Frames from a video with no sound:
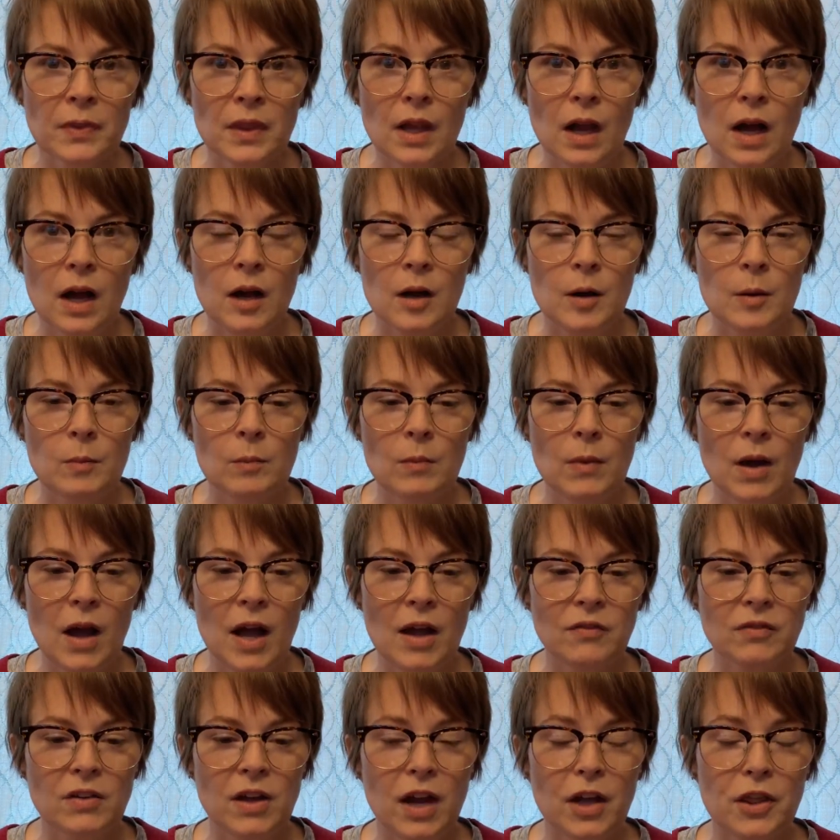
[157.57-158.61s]
Um,
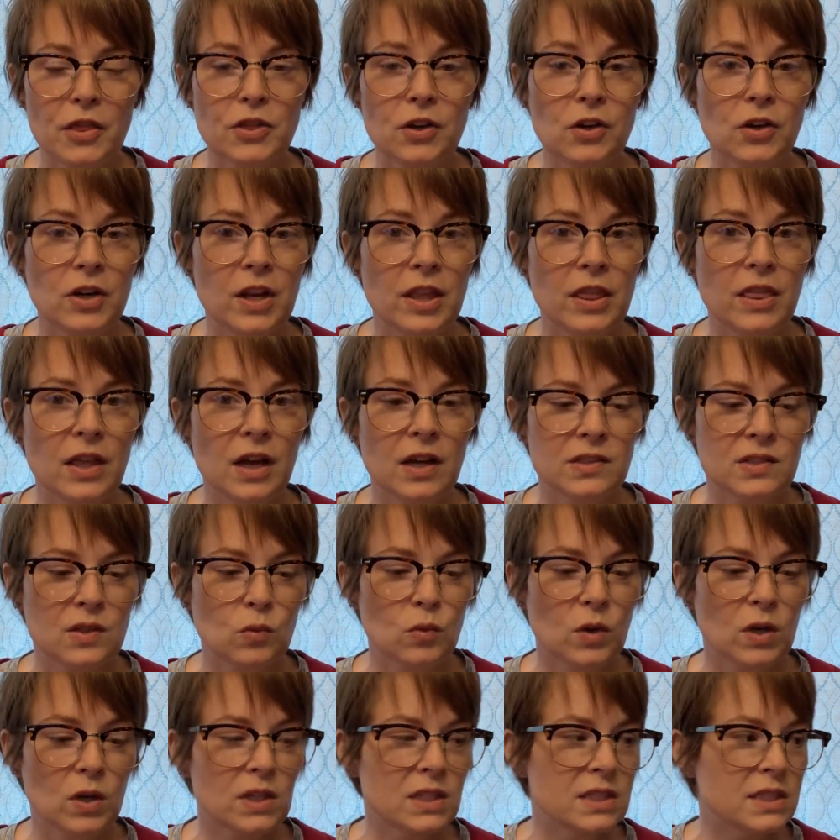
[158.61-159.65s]
I've got thirty thousand
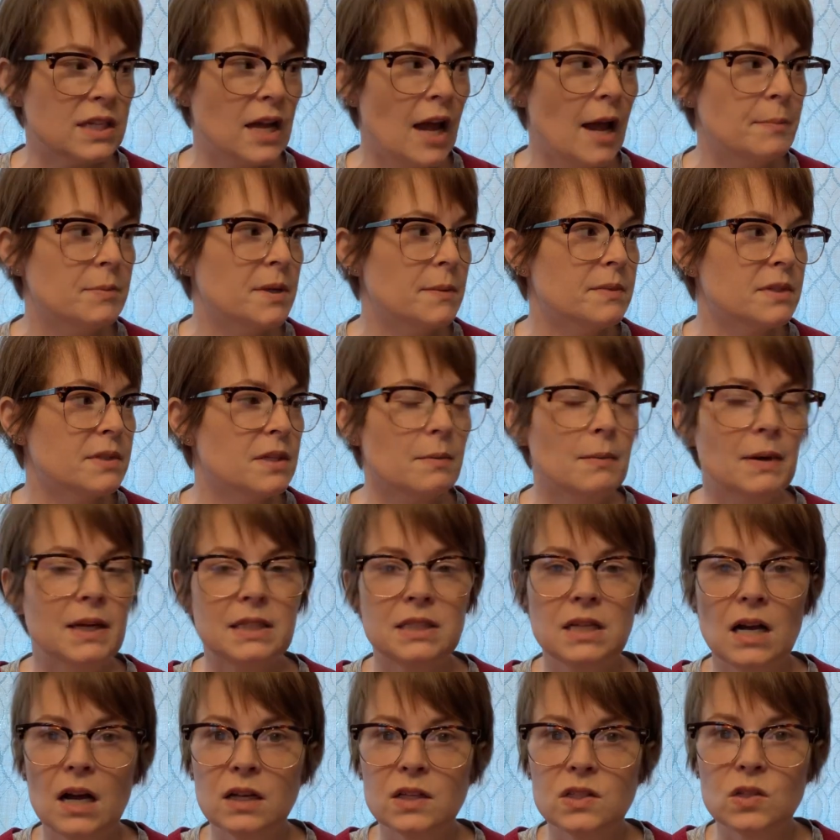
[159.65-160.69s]
words typed into my
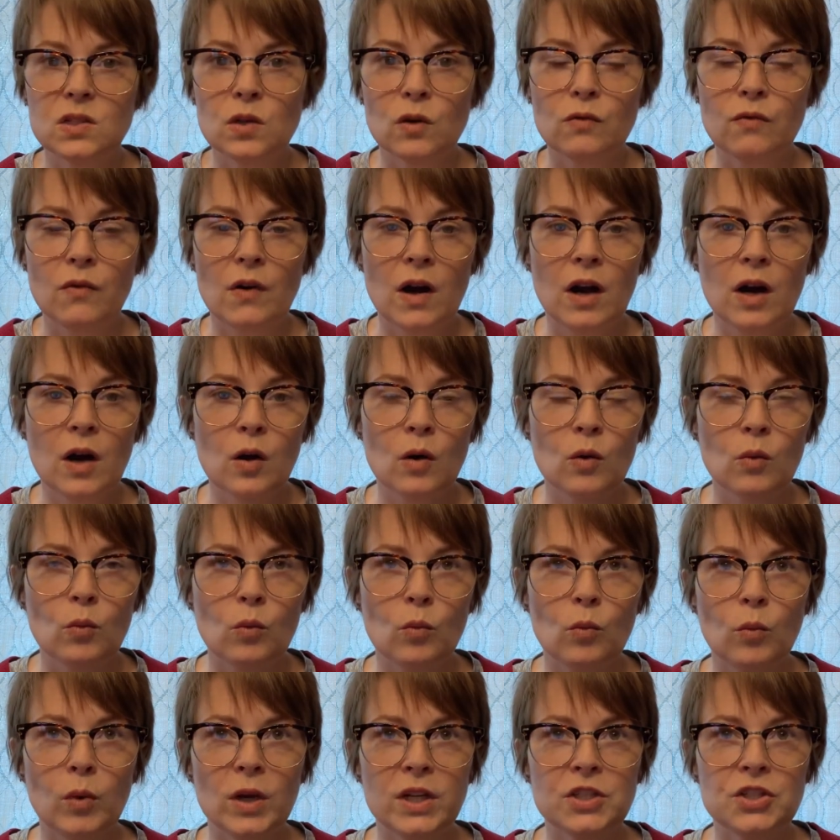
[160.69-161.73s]
doc so far,
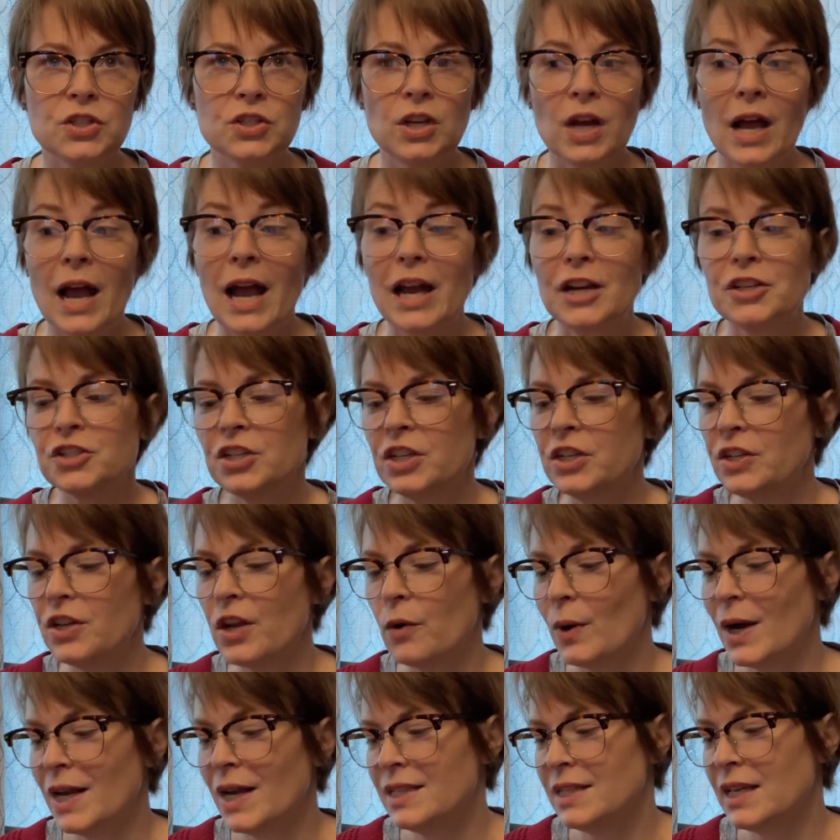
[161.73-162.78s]
which actually,
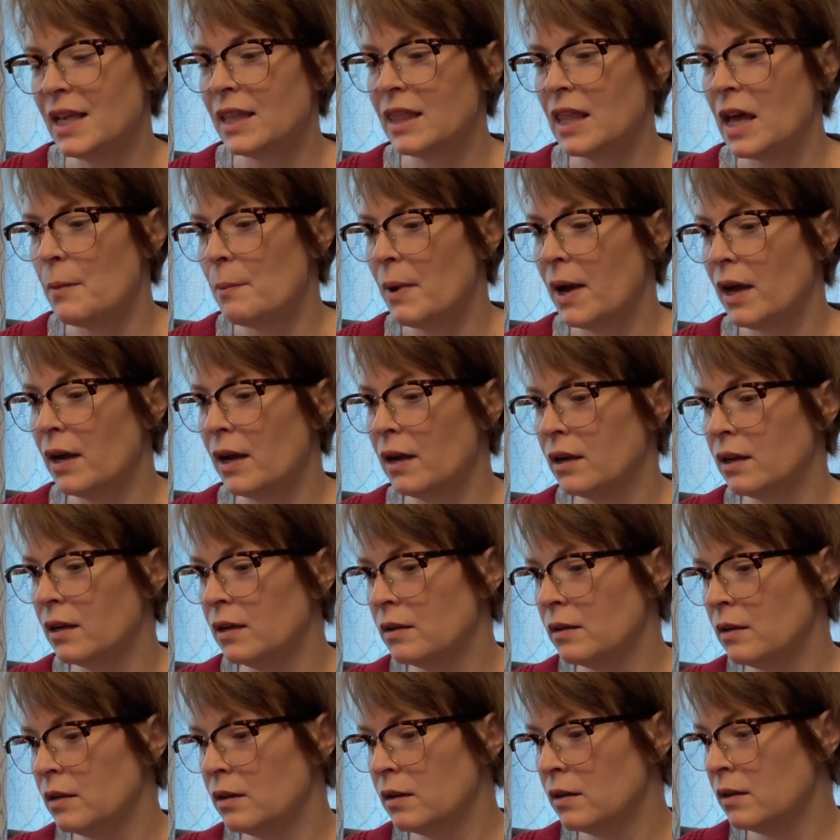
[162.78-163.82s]
no, I take that back.
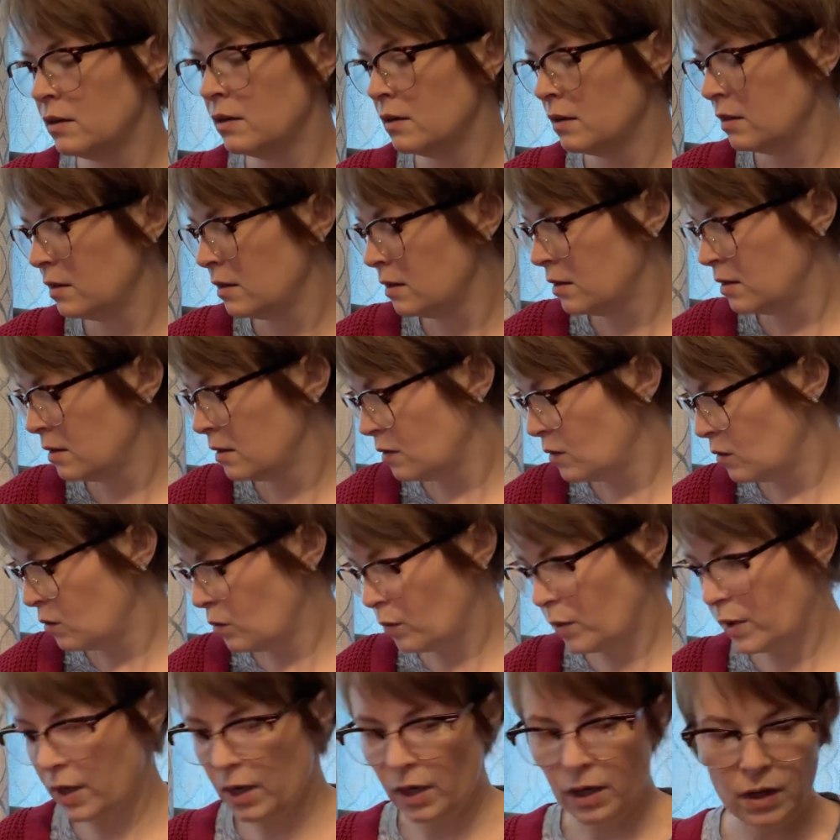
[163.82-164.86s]

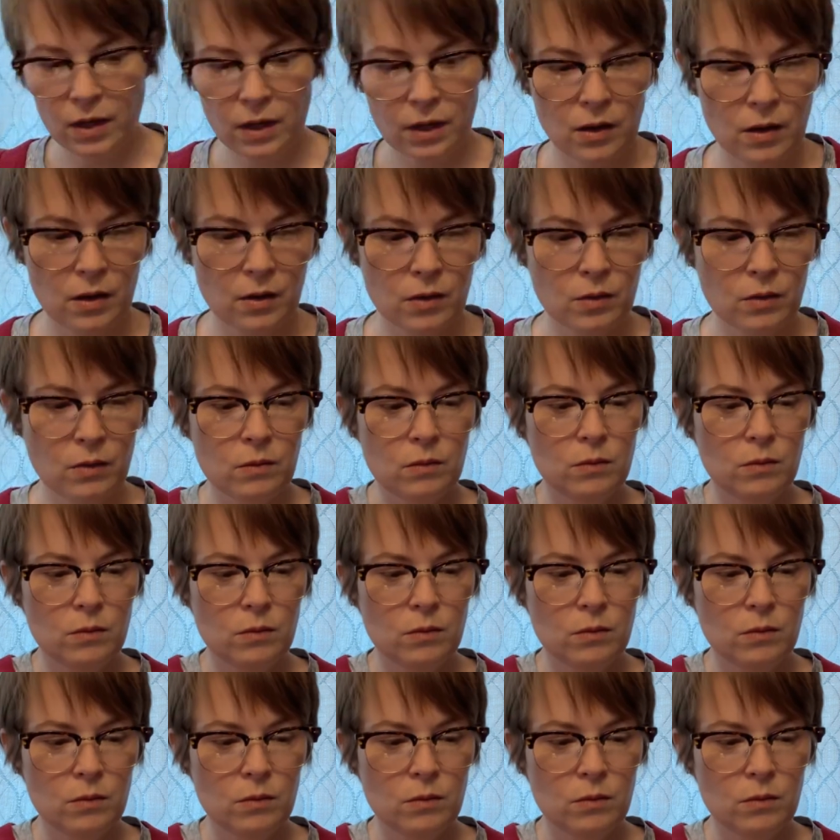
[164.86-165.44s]
Where did it go?